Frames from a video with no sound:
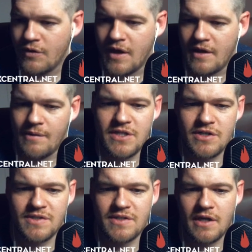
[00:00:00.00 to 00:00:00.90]
Okay, let me
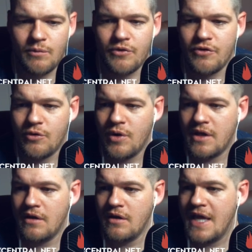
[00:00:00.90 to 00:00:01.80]
just, we'll do a
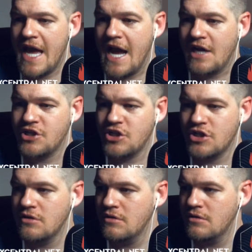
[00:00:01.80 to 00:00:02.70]
quick
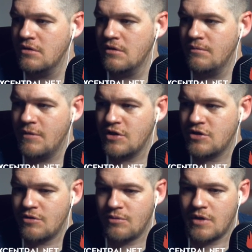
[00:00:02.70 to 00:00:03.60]
cache. Make
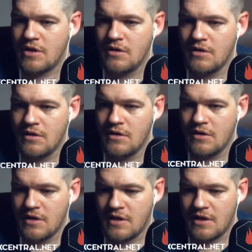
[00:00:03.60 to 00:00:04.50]
sure we're
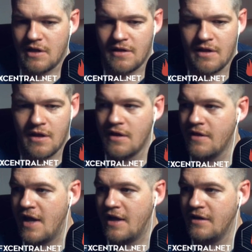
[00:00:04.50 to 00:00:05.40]
getting
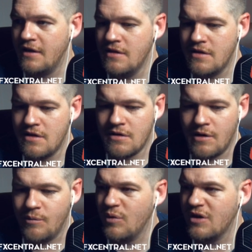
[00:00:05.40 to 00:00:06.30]
that in there,
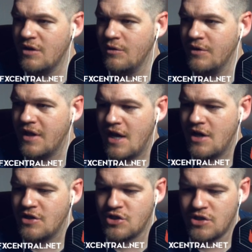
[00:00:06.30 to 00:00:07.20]
and we're gonna only
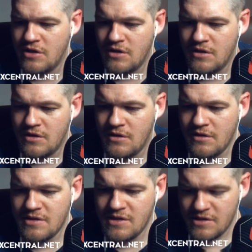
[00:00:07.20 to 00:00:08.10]
cache,
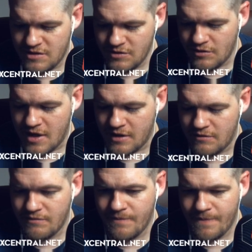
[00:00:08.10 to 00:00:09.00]
let's just do
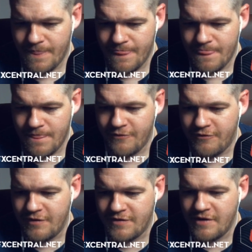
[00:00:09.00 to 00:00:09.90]
like
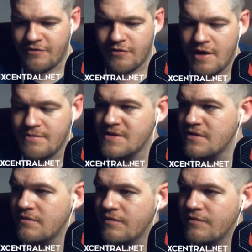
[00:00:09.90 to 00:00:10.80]
50
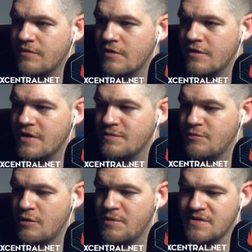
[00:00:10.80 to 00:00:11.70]
frames for this
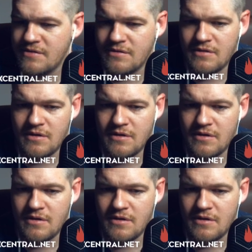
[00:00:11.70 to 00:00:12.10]
purpose.